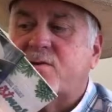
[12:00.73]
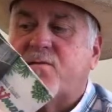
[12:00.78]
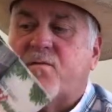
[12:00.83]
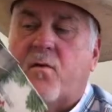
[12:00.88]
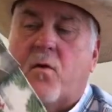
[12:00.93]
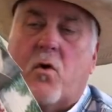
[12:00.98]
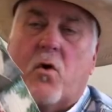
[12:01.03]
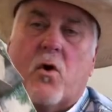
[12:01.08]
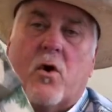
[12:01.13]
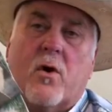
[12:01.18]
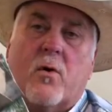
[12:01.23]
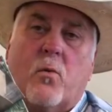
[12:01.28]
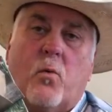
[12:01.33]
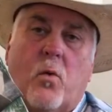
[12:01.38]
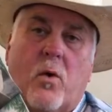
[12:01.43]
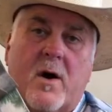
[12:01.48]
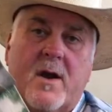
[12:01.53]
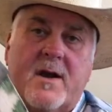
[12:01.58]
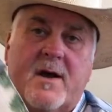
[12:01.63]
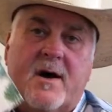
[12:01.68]
for
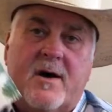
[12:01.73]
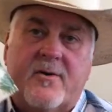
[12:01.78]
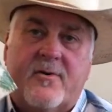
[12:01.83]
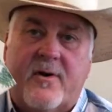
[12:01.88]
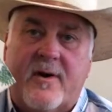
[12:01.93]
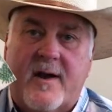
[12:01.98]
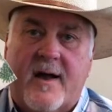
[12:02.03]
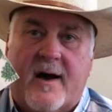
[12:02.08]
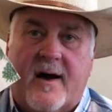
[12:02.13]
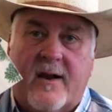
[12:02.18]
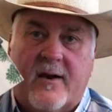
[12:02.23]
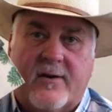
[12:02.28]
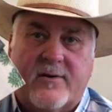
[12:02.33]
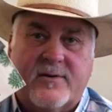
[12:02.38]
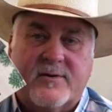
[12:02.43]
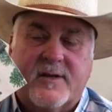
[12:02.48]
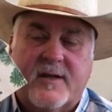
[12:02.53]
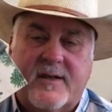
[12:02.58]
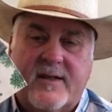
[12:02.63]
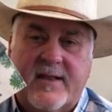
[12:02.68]

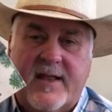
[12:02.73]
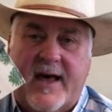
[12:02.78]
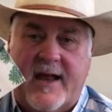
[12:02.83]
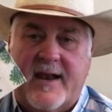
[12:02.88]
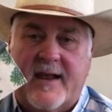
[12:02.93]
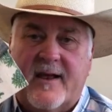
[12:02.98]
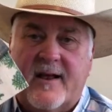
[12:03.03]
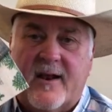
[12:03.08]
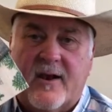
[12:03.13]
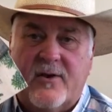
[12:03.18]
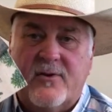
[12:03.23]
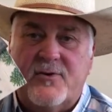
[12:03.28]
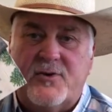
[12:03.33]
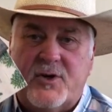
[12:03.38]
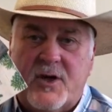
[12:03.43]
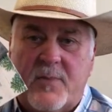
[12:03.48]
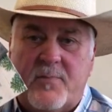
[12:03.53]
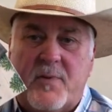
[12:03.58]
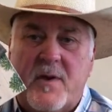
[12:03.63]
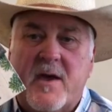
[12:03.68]
$100, and that includes
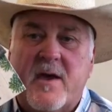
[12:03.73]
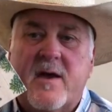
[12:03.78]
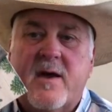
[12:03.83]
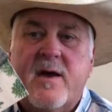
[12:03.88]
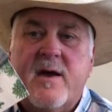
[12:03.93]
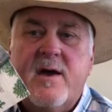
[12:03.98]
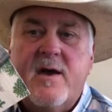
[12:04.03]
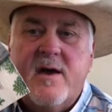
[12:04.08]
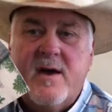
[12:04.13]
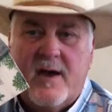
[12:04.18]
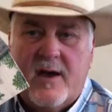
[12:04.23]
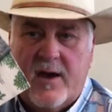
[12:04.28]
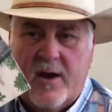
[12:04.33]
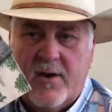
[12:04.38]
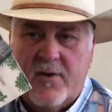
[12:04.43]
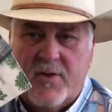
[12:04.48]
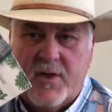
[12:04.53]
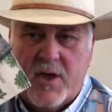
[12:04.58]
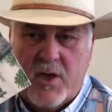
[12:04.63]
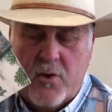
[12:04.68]
shipping here
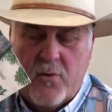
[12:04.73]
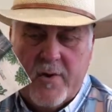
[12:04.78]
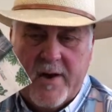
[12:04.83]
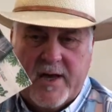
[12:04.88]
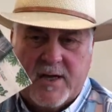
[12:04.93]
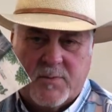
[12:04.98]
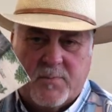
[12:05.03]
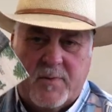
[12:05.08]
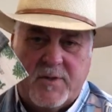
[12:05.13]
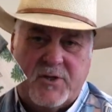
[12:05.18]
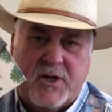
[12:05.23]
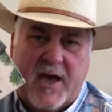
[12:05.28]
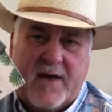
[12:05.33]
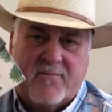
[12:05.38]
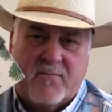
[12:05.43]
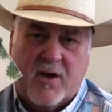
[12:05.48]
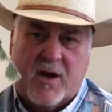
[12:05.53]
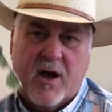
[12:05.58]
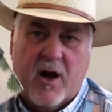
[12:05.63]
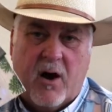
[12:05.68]
in the U.S. But you
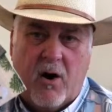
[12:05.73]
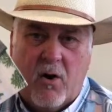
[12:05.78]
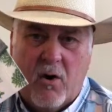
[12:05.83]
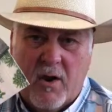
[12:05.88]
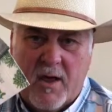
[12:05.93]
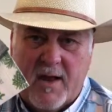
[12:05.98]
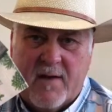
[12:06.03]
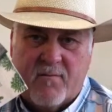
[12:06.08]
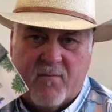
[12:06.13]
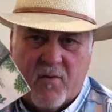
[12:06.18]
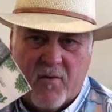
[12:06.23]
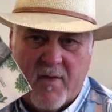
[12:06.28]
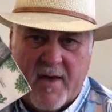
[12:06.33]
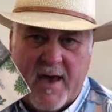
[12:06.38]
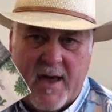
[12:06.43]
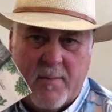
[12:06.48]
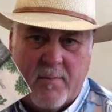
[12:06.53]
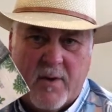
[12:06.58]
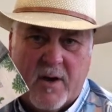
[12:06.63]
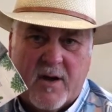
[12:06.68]
have to call in for
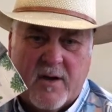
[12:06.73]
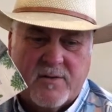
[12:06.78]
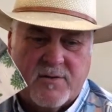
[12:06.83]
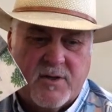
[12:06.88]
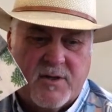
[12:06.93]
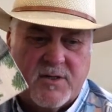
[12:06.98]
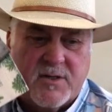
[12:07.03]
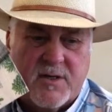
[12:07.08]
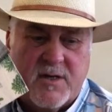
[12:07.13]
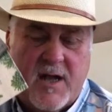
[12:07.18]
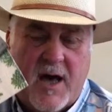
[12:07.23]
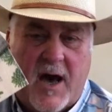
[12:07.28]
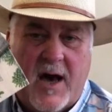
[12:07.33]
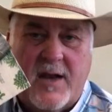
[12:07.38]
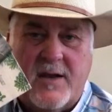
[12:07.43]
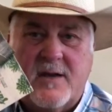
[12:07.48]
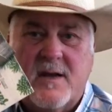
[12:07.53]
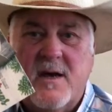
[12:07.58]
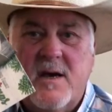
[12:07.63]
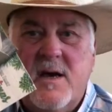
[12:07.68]
that because it's
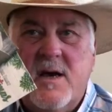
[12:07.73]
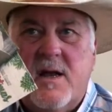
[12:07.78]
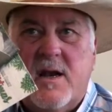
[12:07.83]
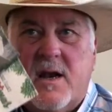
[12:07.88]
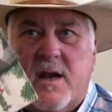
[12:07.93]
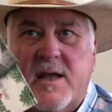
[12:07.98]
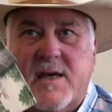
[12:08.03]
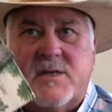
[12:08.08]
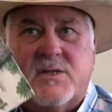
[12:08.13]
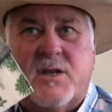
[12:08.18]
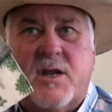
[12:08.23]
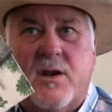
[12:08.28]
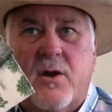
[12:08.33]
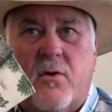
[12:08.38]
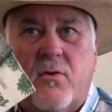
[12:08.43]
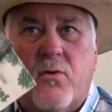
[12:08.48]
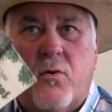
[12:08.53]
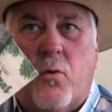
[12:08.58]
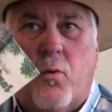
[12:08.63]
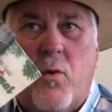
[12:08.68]
not listed
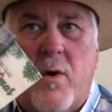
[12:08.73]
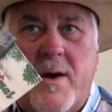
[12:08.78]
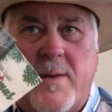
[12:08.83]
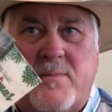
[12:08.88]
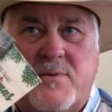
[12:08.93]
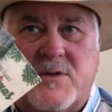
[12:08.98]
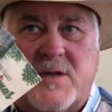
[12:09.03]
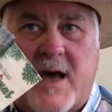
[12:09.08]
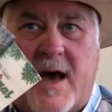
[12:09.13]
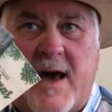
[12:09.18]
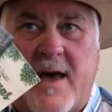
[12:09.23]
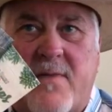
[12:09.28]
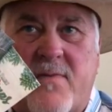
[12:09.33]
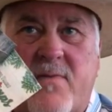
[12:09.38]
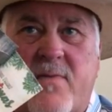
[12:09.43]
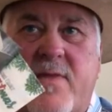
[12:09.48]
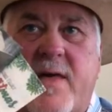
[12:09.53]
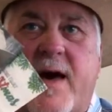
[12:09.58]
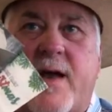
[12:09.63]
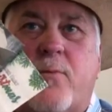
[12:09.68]
on the website
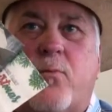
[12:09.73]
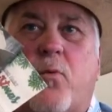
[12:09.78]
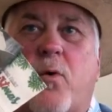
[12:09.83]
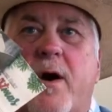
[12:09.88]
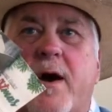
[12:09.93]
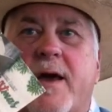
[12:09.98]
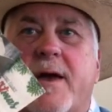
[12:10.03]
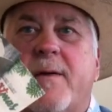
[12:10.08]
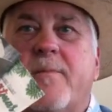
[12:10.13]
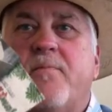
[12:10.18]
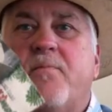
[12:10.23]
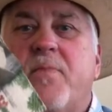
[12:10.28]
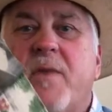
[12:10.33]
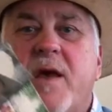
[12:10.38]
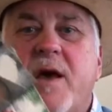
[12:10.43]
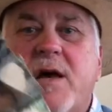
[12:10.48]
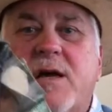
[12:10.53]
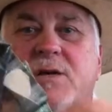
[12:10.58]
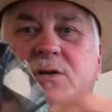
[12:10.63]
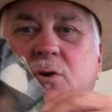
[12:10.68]
that way.
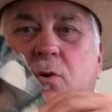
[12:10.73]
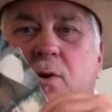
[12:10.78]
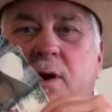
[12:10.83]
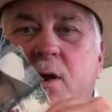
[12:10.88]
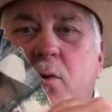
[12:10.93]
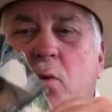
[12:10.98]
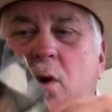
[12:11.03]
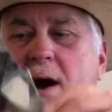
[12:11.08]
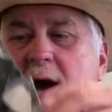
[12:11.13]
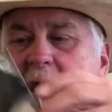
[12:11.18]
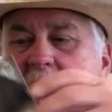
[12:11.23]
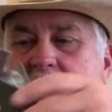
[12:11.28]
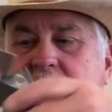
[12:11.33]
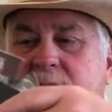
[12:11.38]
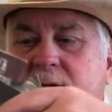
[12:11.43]
So anyway,